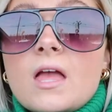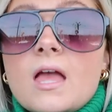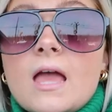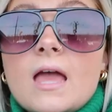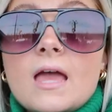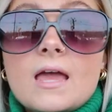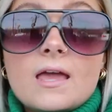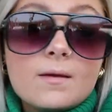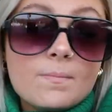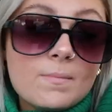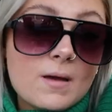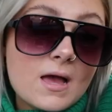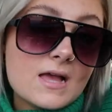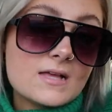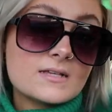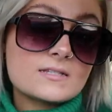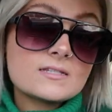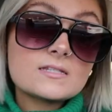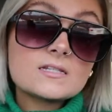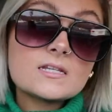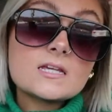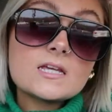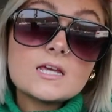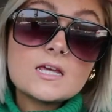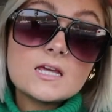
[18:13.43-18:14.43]
Hey
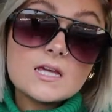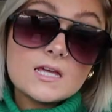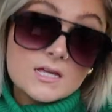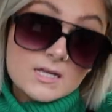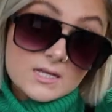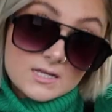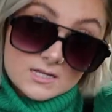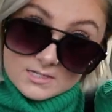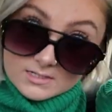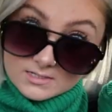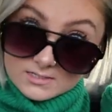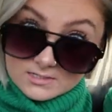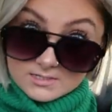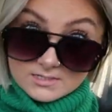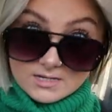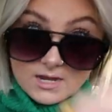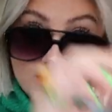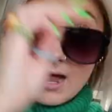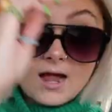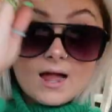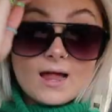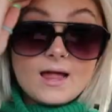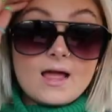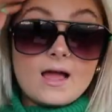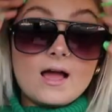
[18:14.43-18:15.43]
besties.
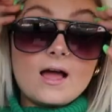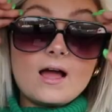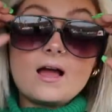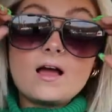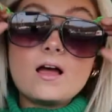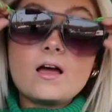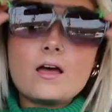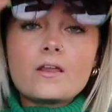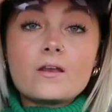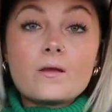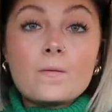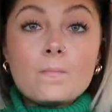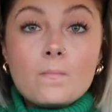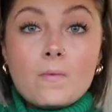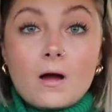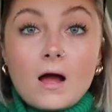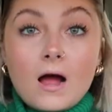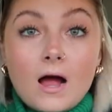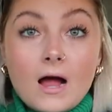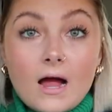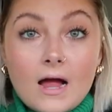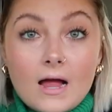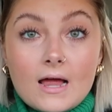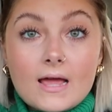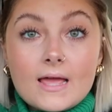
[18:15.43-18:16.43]
I had
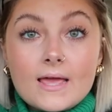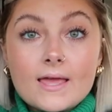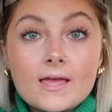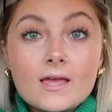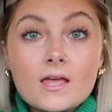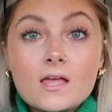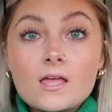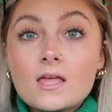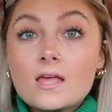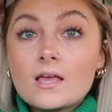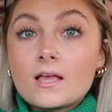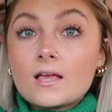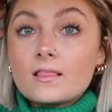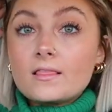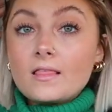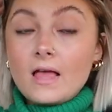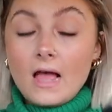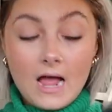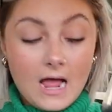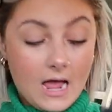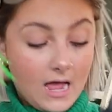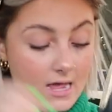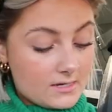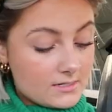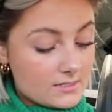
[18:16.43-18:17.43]
my
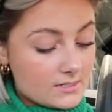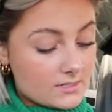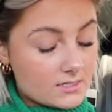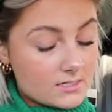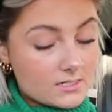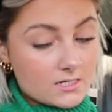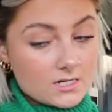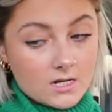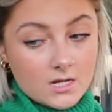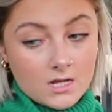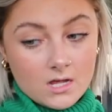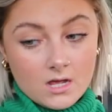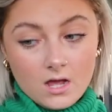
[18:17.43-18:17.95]
class,